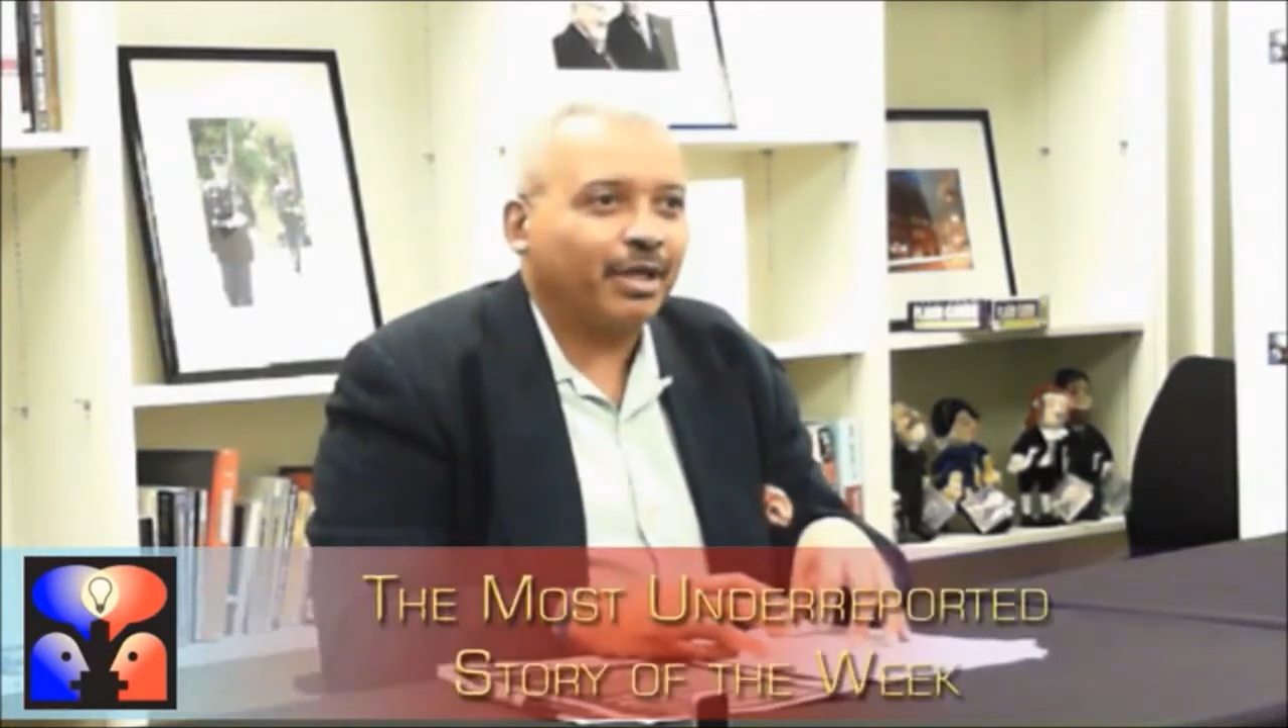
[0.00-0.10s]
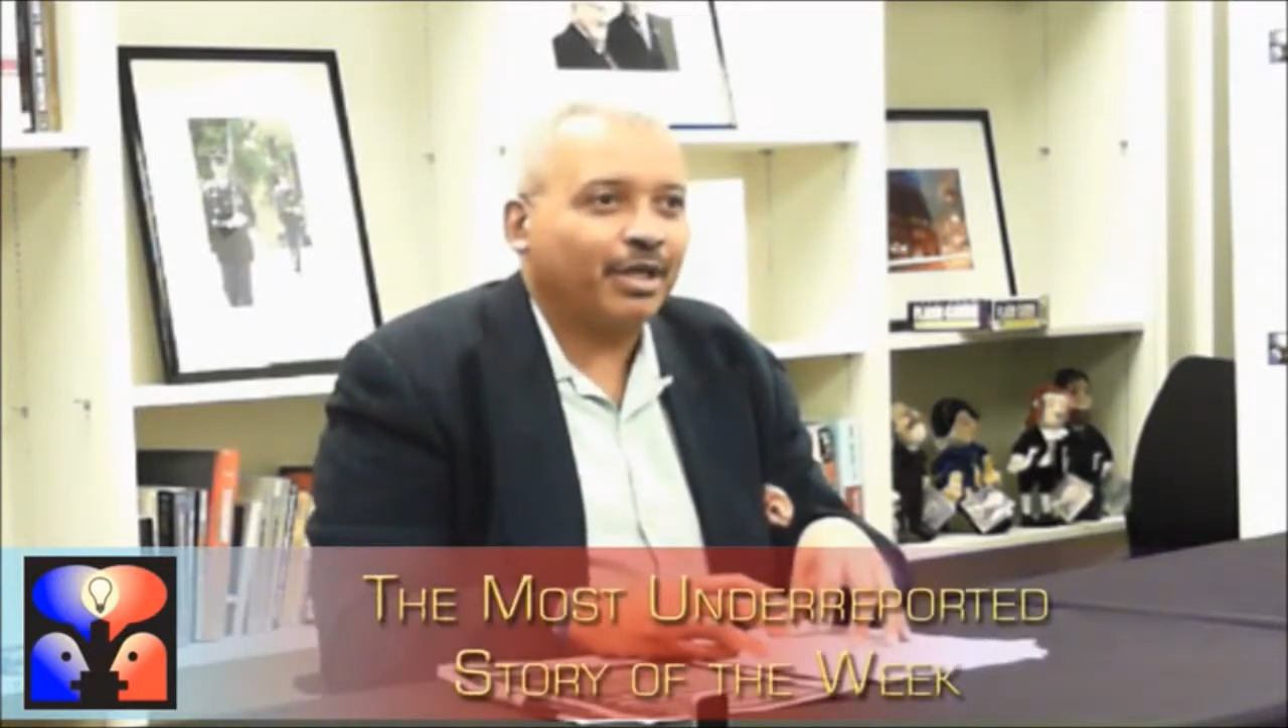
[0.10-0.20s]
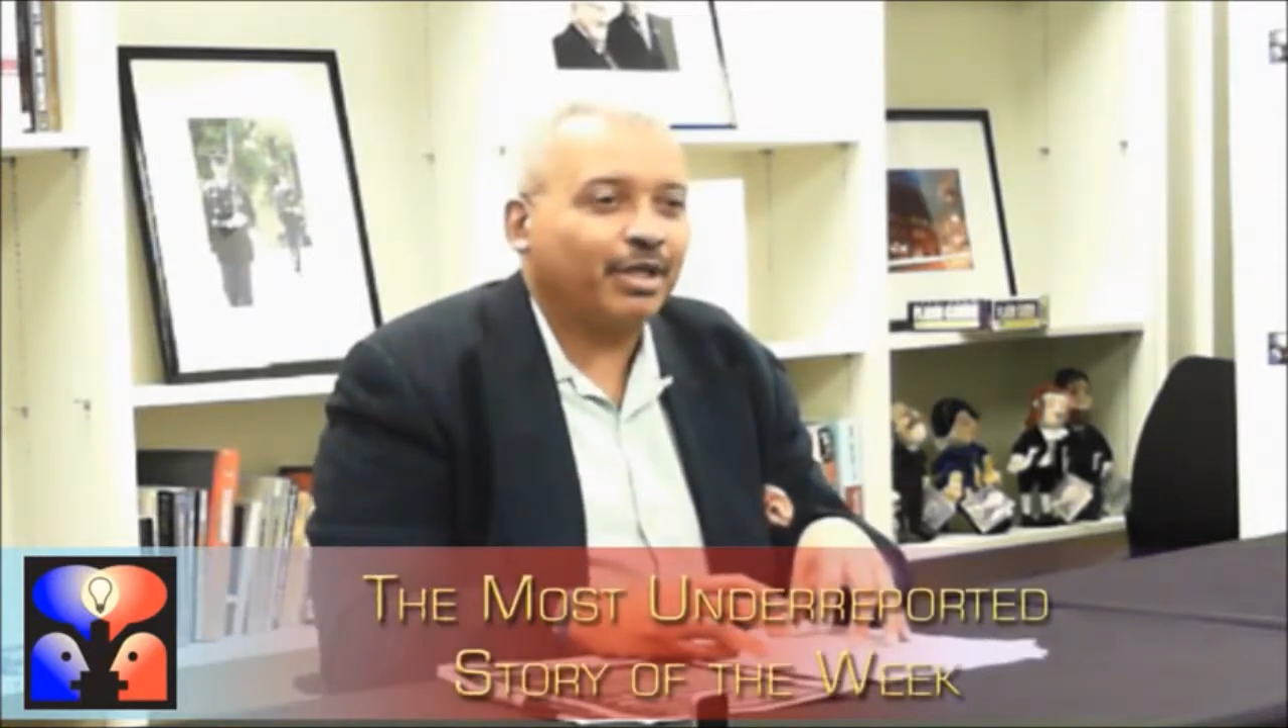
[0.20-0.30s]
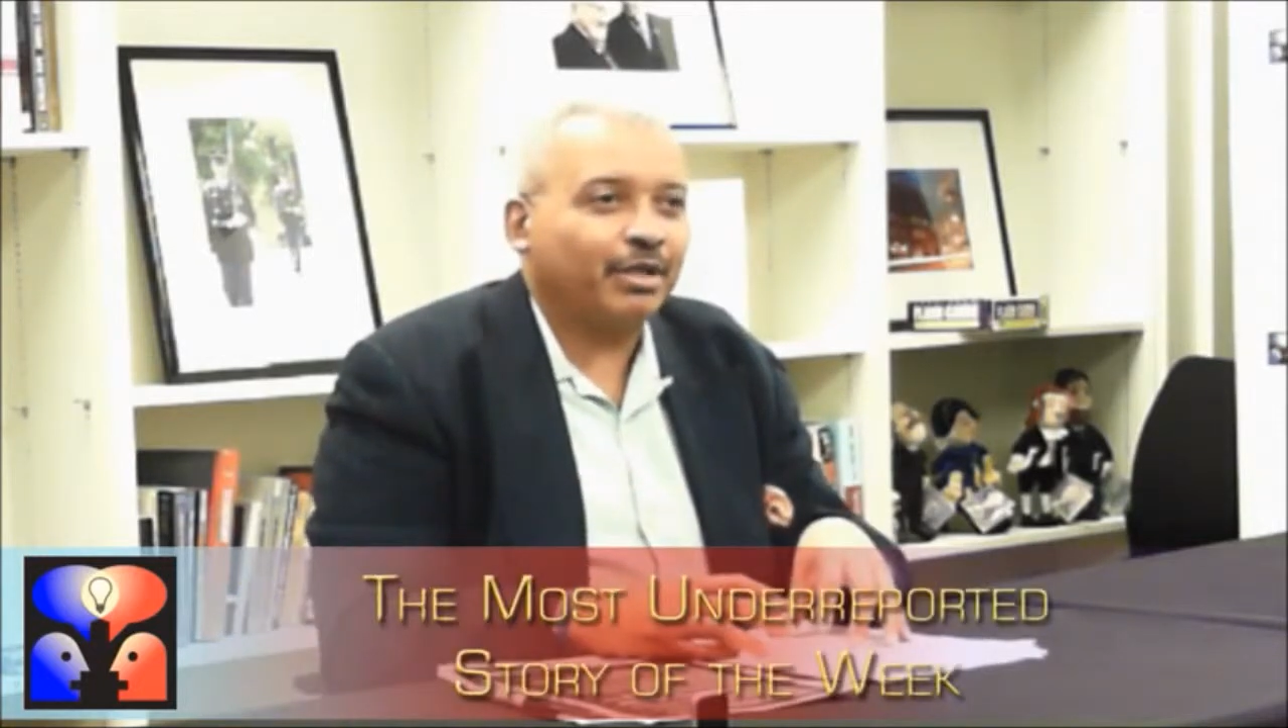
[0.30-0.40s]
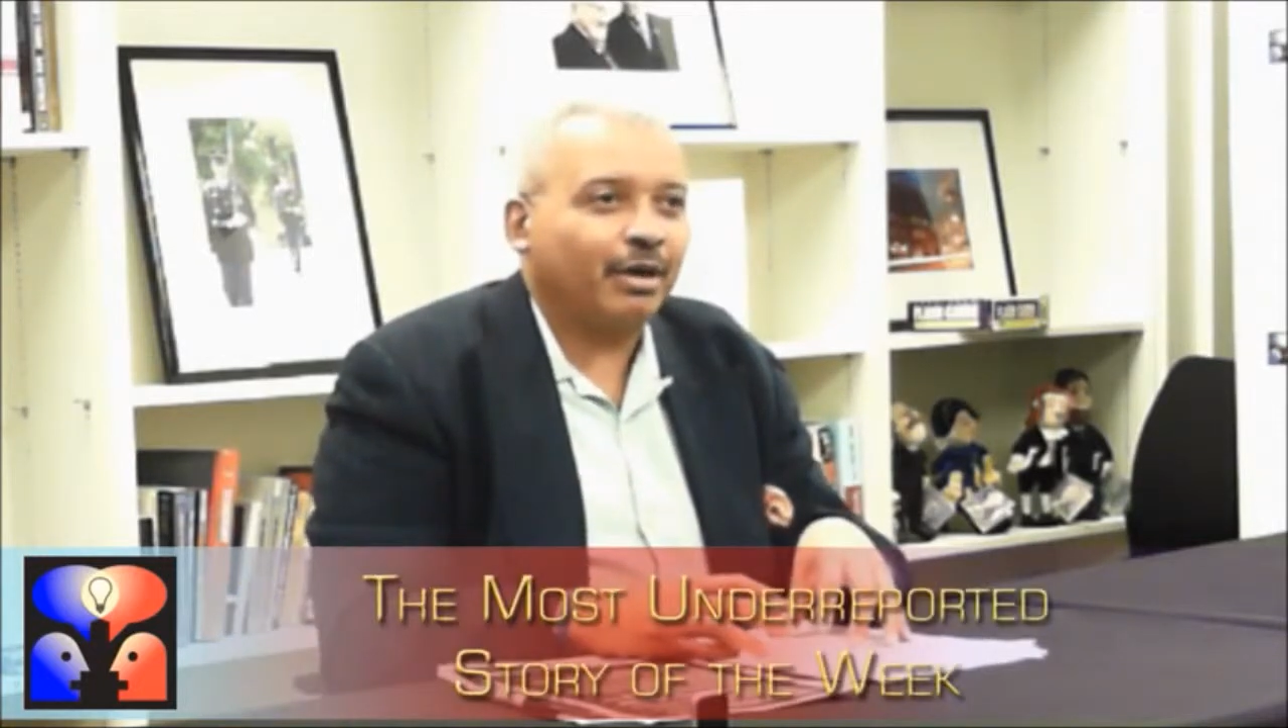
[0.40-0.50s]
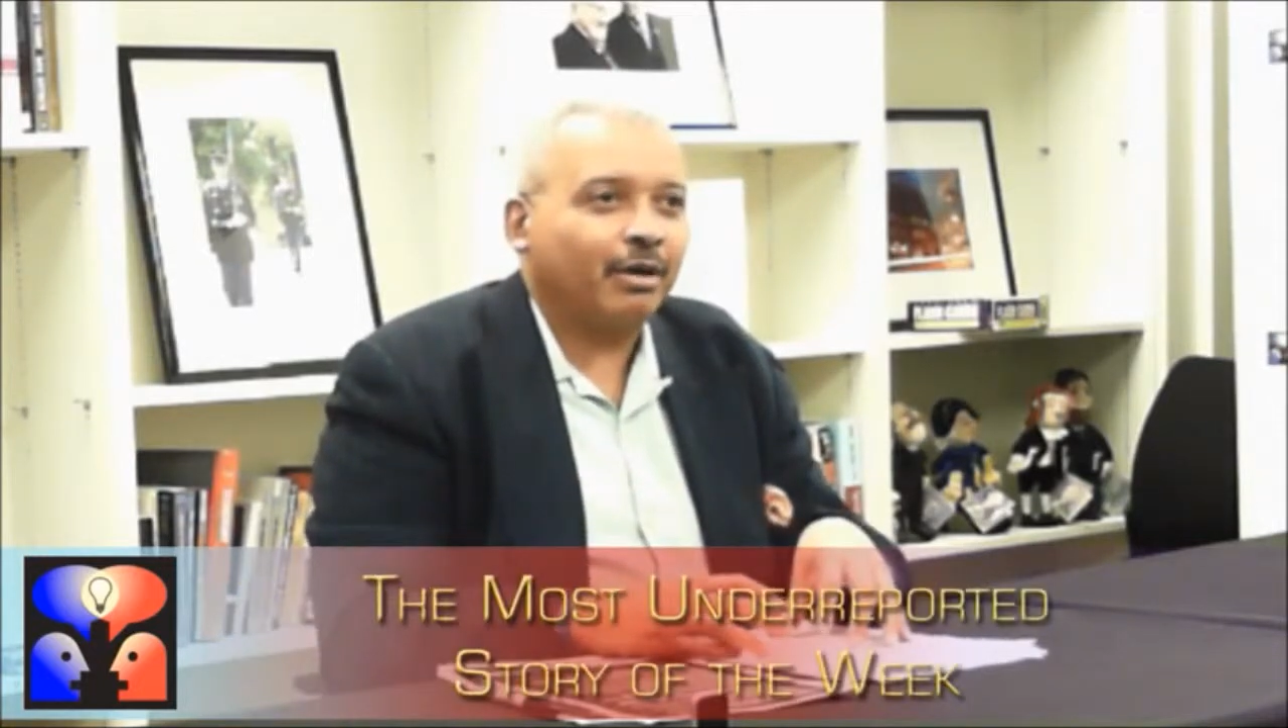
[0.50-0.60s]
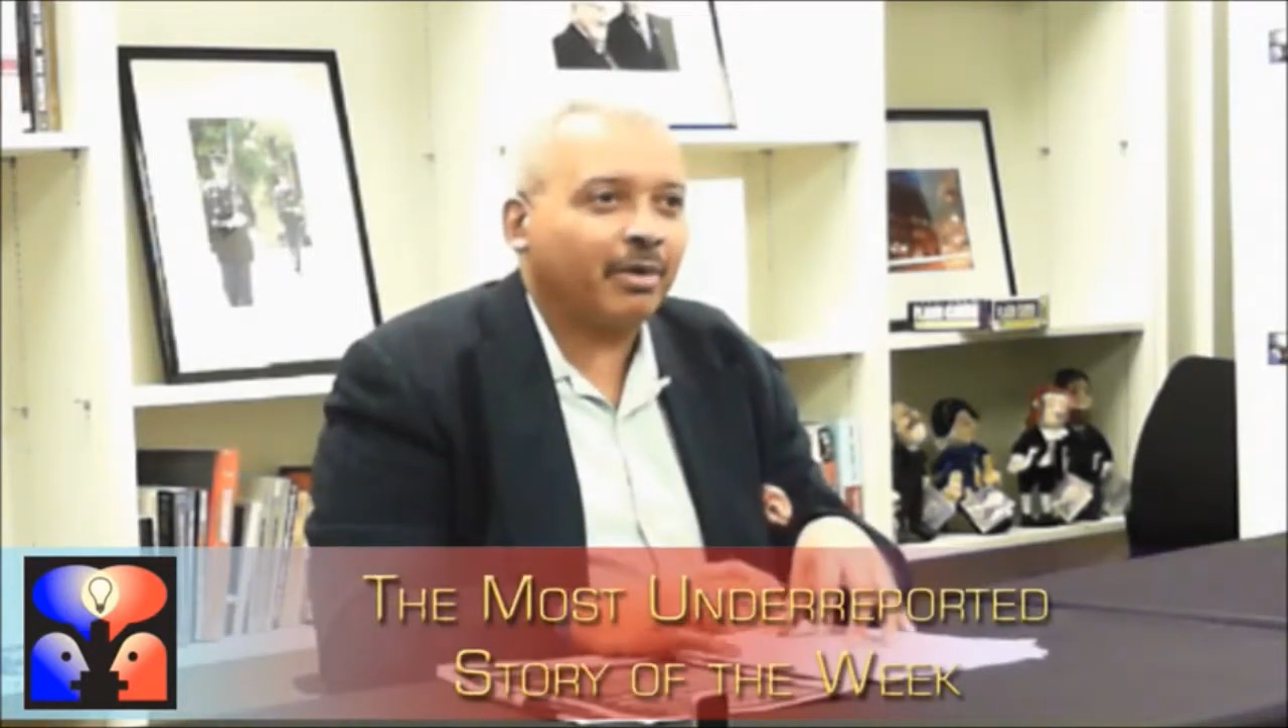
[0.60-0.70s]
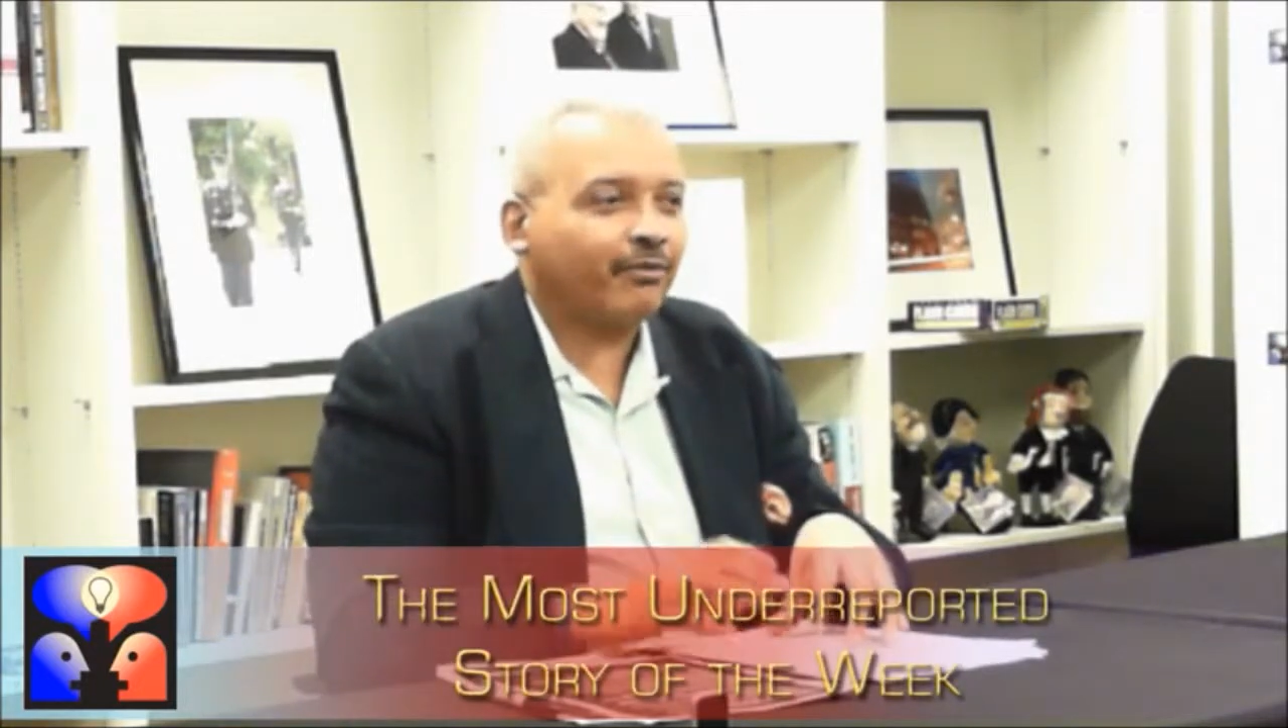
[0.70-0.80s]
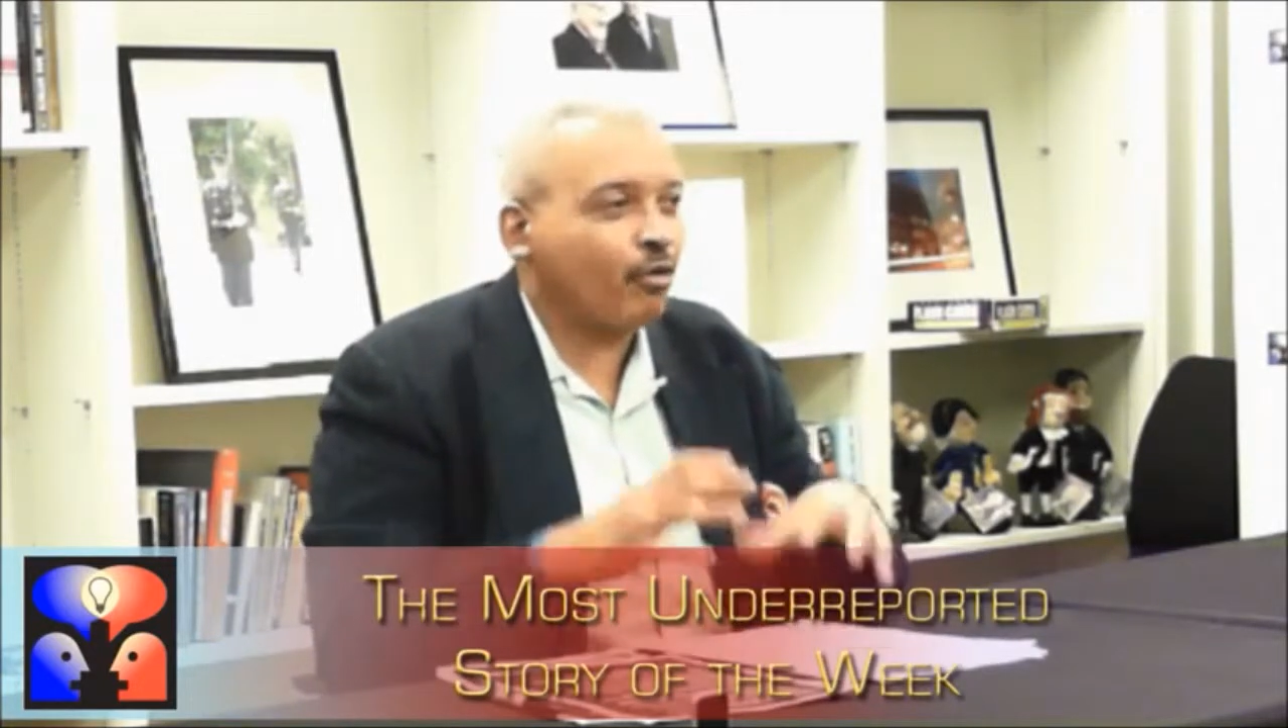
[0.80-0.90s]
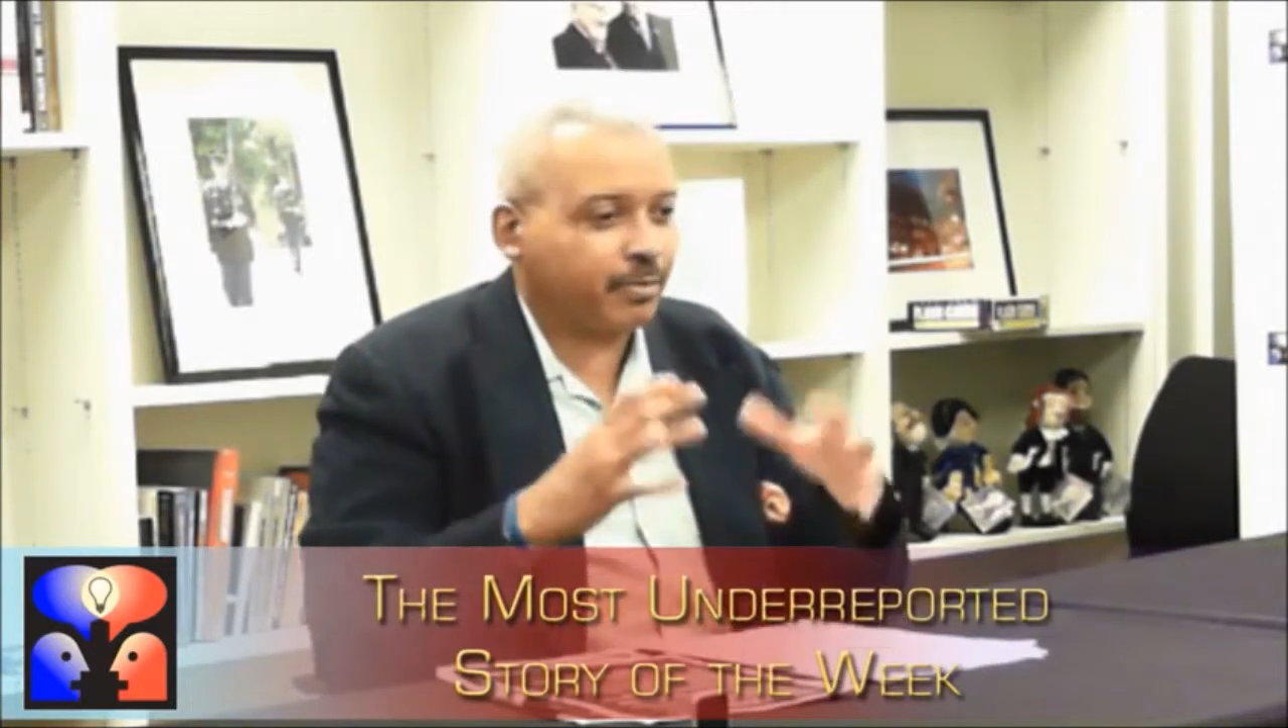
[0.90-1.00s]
But of course,